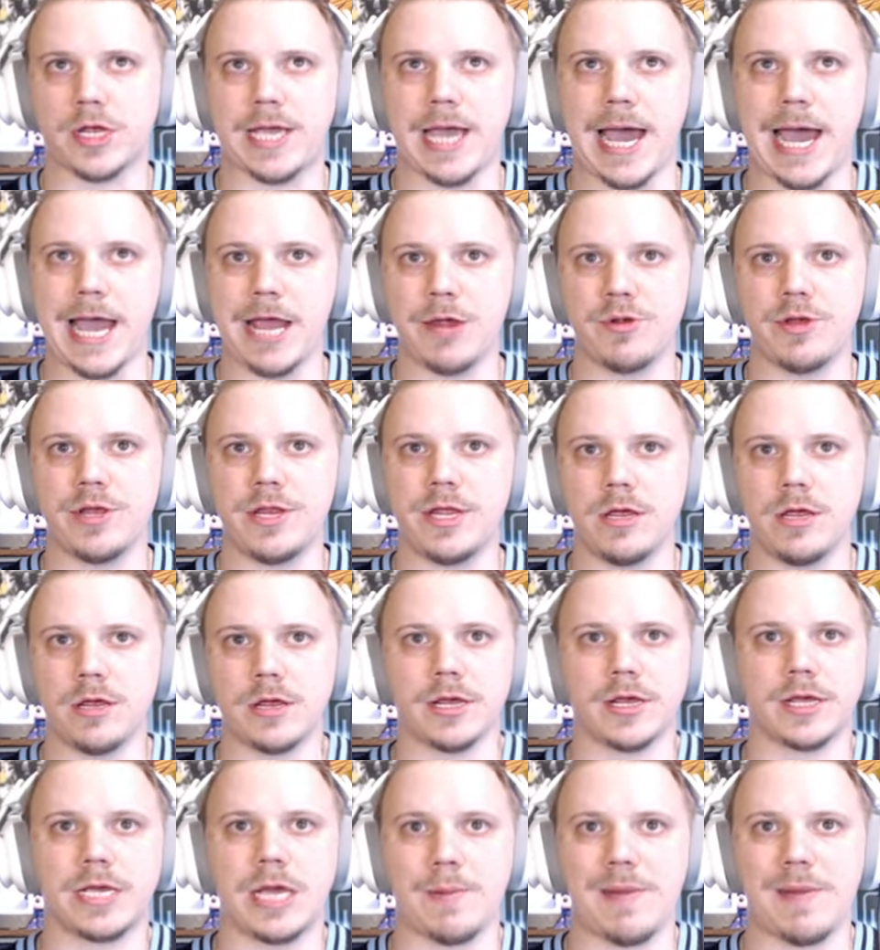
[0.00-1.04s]
Kyren here
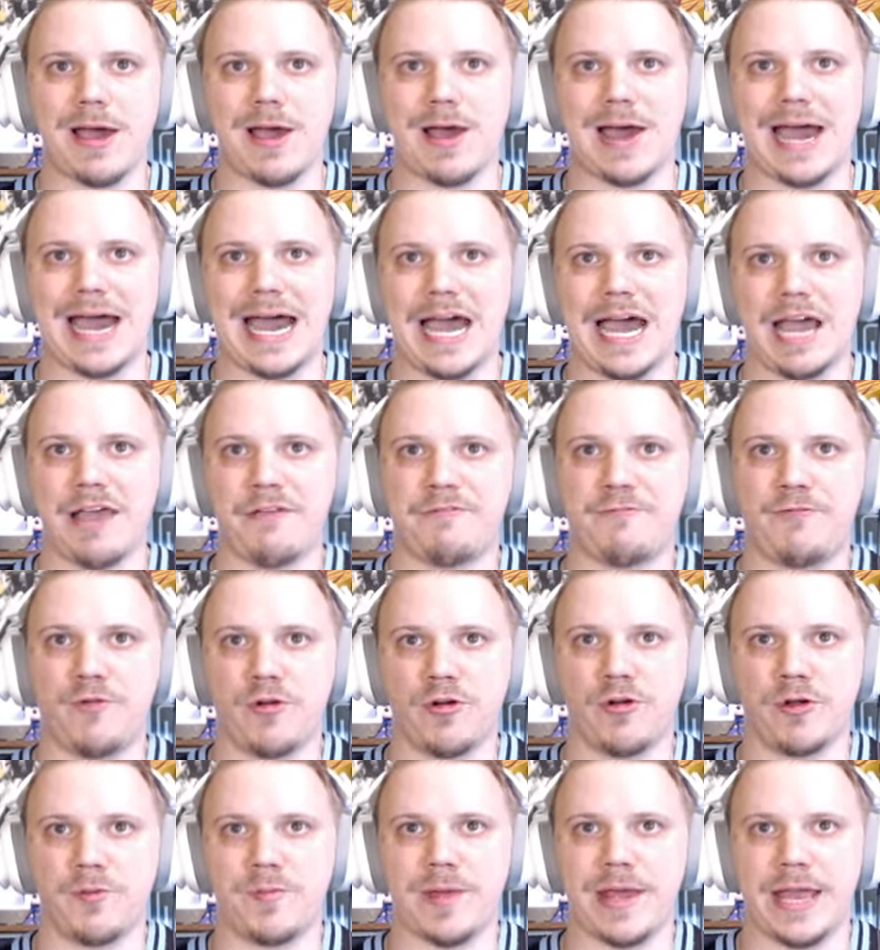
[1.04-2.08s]
going to come out I
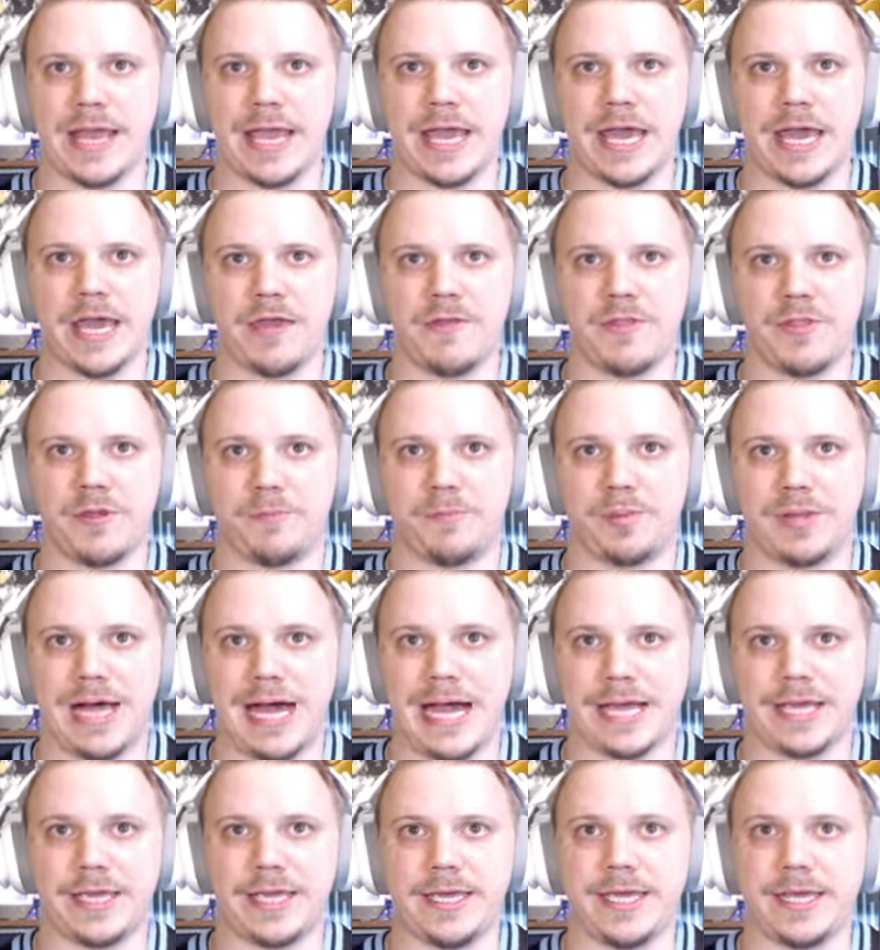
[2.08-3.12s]
form, and the
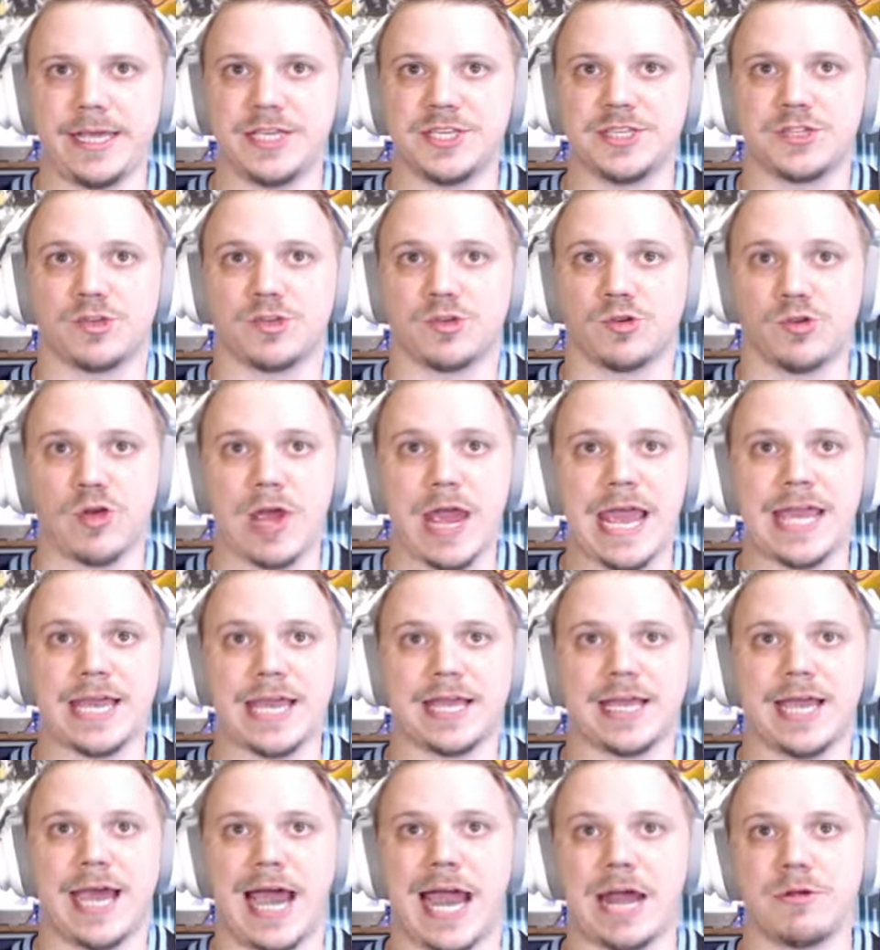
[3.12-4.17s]
blocking is great.
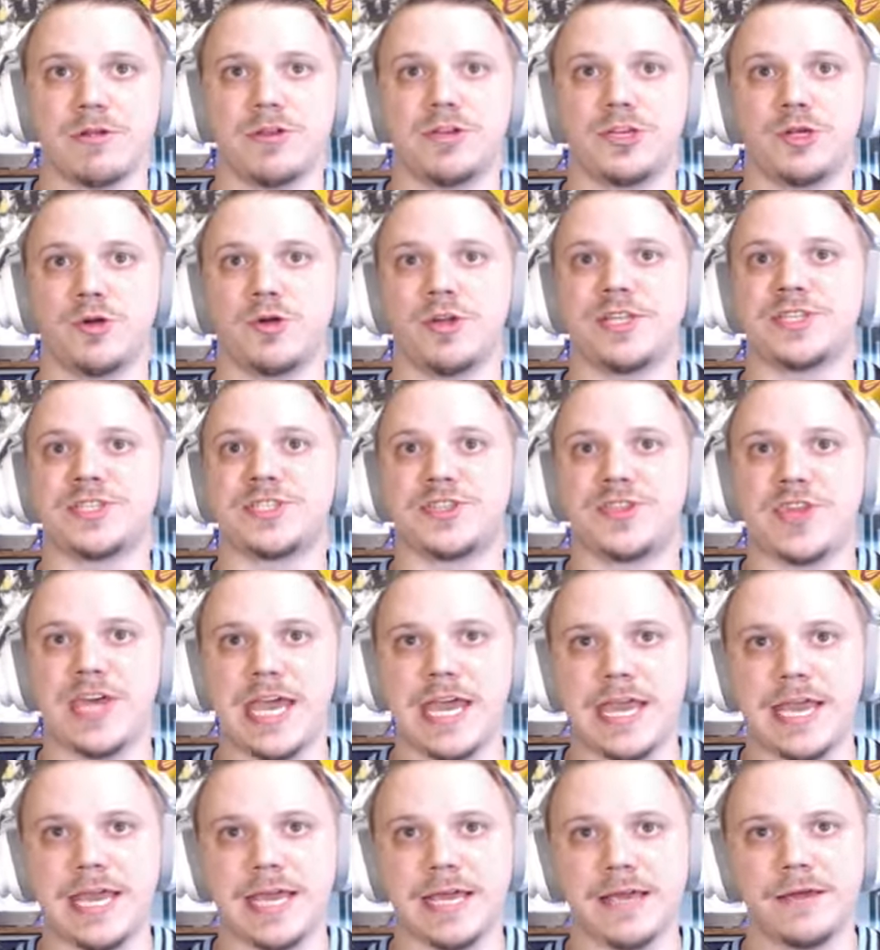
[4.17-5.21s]
Kyren doing his
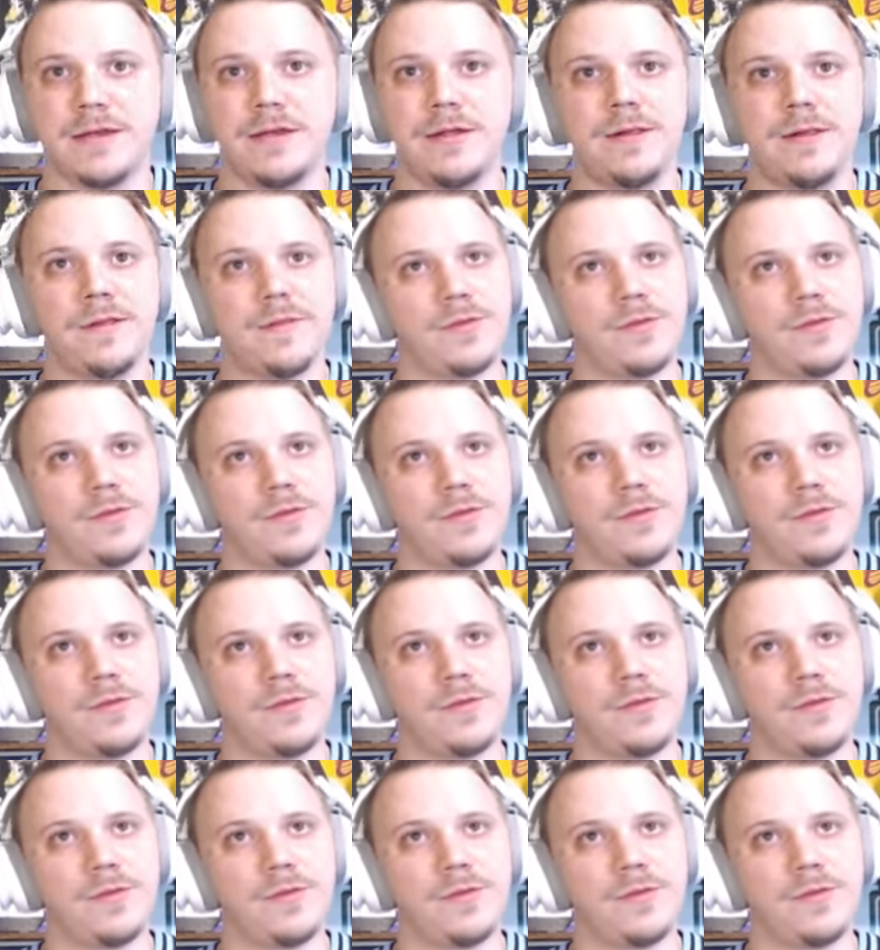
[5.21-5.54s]
thing.